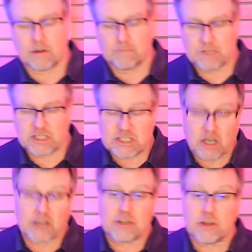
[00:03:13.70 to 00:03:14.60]
She
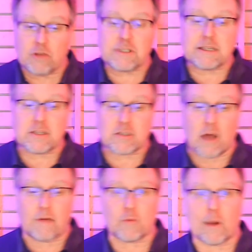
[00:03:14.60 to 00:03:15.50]
started using the
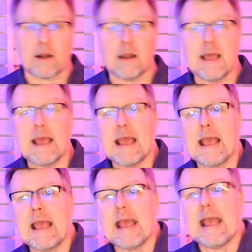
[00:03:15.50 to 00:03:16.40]
software,
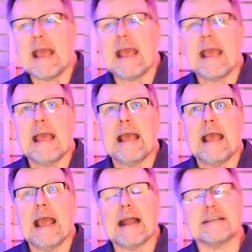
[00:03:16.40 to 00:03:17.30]

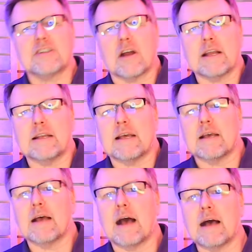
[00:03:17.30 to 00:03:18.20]
and I started
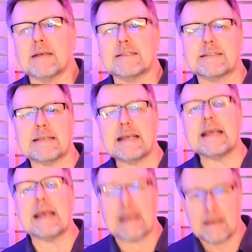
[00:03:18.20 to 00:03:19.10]

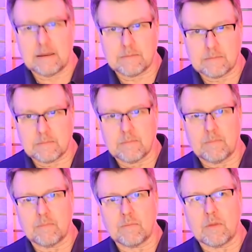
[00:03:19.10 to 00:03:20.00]
seeing
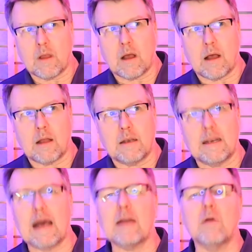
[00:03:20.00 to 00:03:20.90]

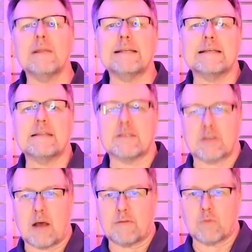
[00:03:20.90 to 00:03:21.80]
not only did the
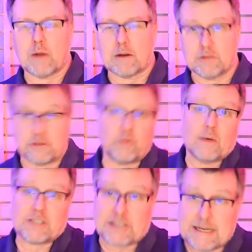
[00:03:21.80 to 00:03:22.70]
software do what
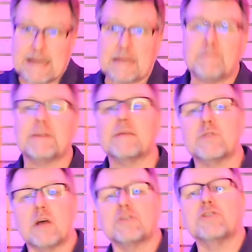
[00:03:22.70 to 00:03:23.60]
she needed, but it was
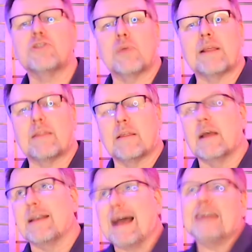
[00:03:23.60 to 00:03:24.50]
also
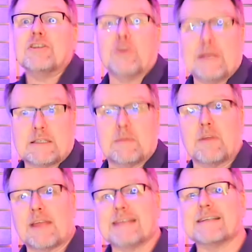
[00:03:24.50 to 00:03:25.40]
not doing some of the
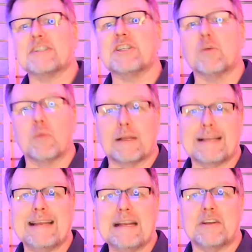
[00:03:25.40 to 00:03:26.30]
things that she really
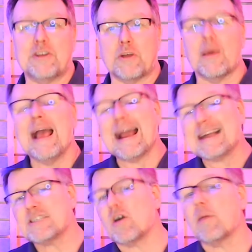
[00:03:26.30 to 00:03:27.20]
needed to do. And I
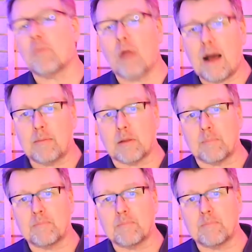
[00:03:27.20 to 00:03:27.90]
saw a problem.